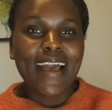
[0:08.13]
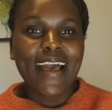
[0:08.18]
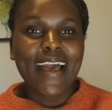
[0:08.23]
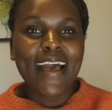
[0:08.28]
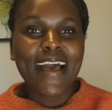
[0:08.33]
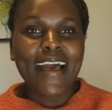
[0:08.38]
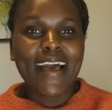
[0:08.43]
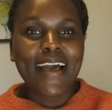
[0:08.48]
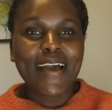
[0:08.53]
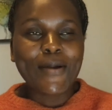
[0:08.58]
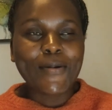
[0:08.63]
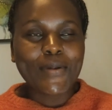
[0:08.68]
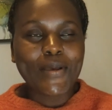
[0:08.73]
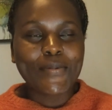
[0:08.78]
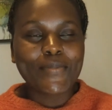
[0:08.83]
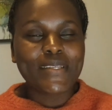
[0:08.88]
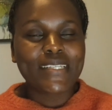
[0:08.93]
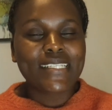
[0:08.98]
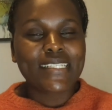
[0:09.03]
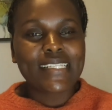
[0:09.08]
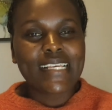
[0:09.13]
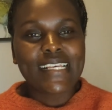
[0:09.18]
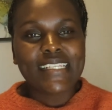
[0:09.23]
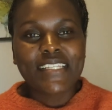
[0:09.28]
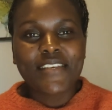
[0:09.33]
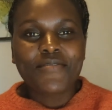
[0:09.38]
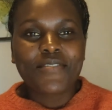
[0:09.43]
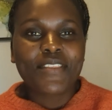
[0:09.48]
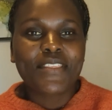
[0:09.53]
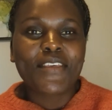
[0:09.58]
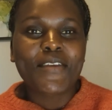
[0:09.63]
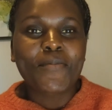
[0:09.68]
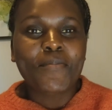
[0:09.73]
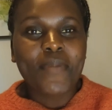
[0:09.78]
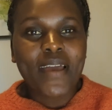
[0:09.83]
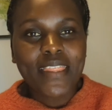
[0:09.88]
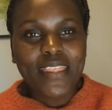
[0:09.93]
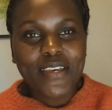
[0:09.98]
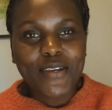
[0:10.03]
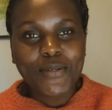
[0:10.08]
where we discuss everything
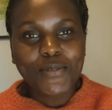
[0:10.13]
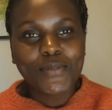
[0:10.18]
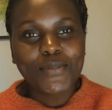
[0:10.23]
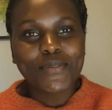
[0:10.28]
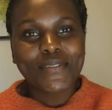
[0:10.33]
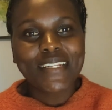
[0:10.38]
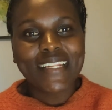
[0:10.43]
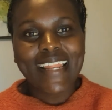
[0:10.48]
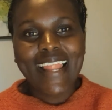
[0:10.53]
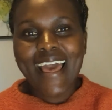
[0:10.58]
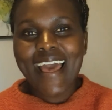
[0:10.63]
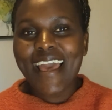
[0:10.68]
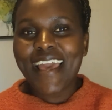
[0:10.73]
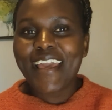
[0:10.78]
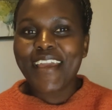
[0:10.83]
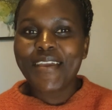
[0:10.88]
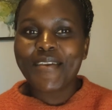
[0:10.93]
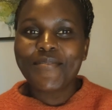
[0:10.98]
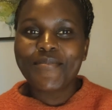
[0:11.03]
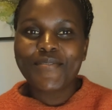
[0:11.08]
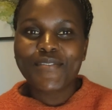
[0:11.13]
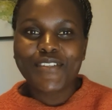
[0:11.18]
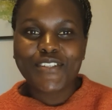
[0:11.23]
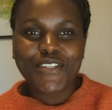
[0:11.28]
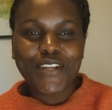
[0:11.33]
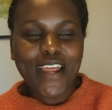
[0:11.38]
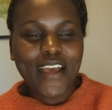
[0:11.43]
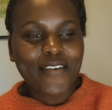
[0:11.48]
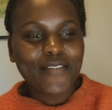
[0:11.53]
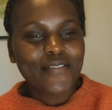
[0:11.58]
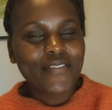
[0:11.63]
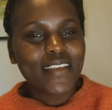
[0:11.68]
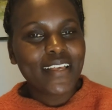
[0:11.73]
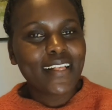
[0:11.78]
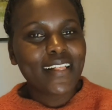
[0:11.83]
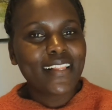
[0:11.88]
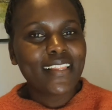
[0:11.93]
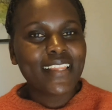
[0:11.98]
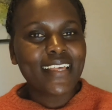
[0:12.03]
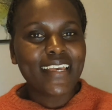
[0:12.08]
motherhood, life,
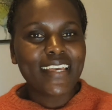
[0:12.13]
travel,